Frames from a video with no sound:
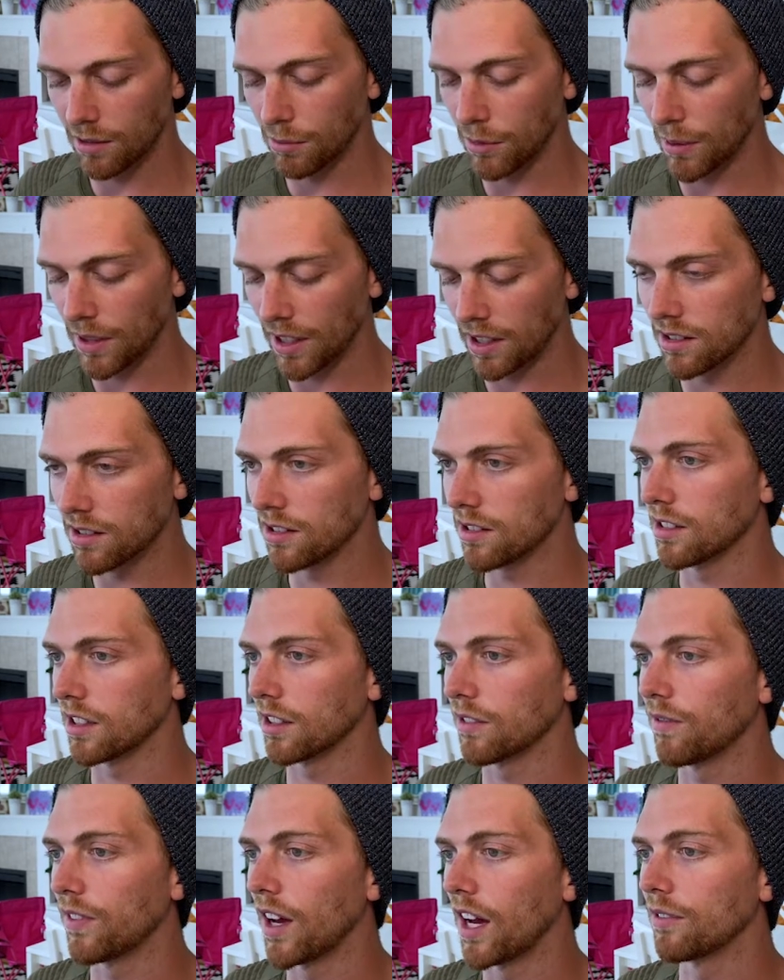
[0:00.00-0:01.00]
Maybe that's
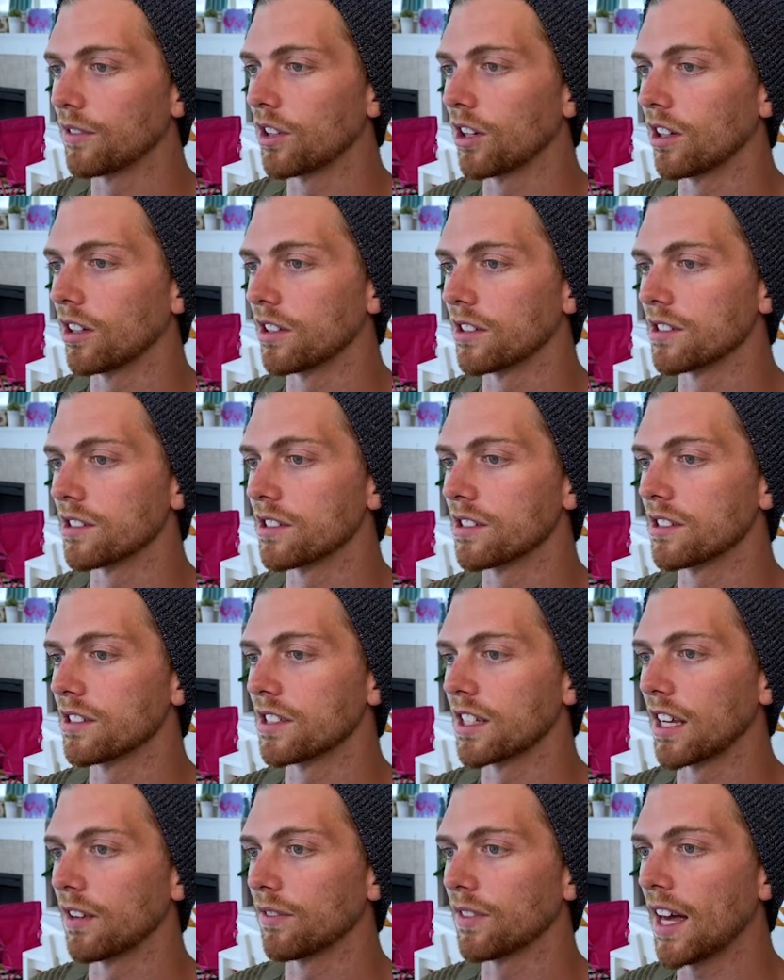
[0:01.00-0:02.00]
like $5,
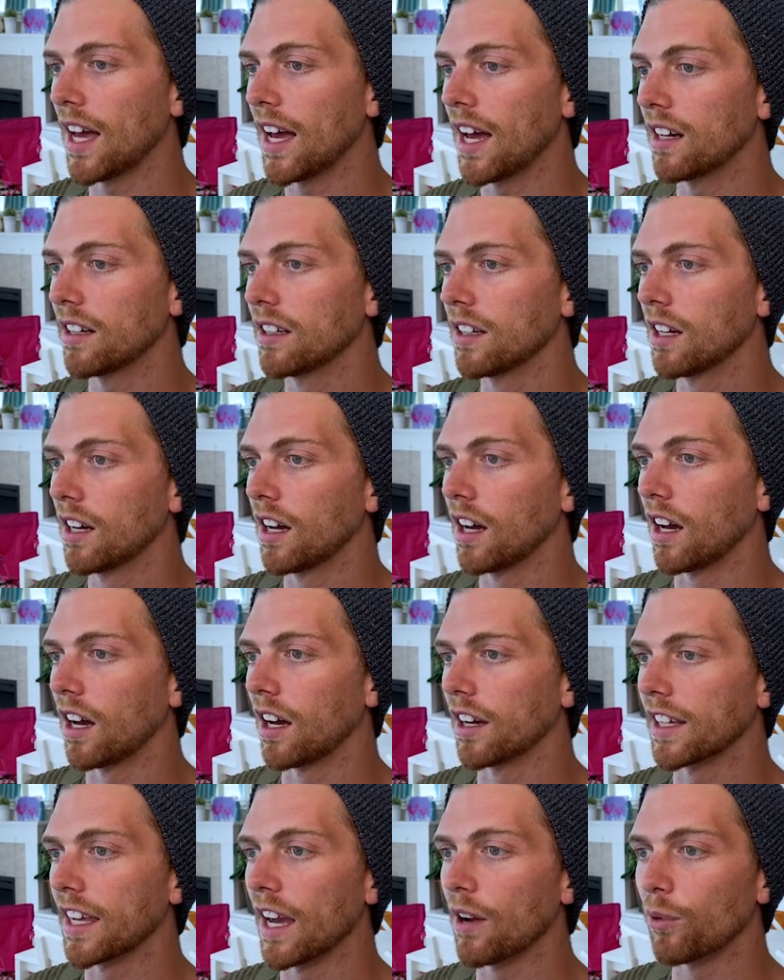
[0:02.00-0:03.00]
save that.
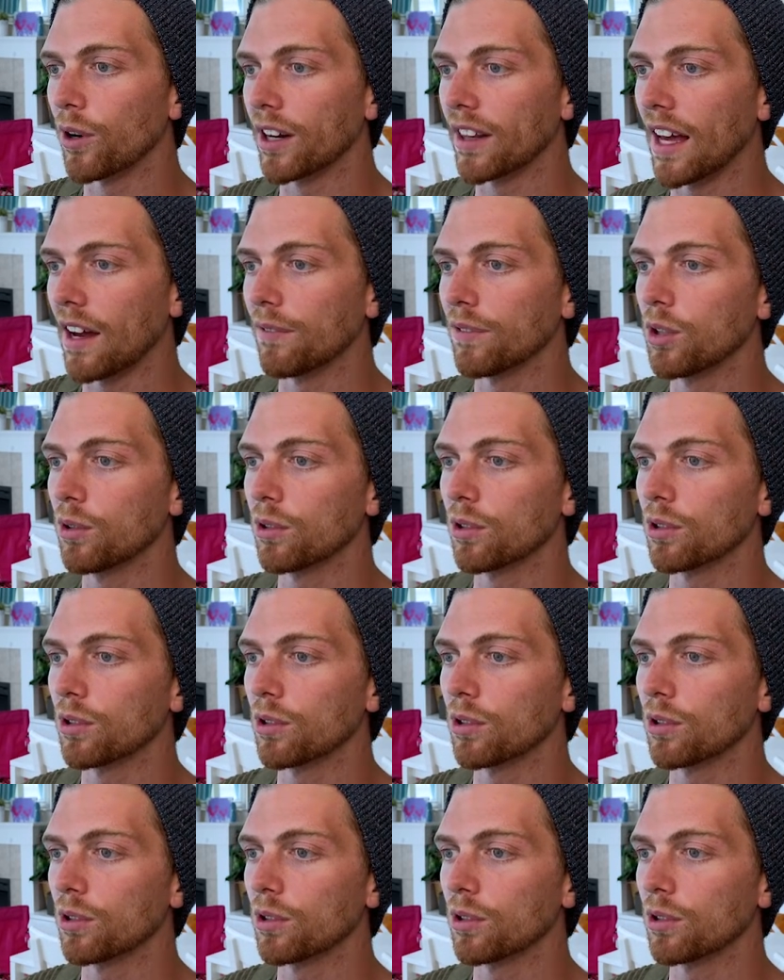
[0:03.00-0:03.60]
Get rid of that view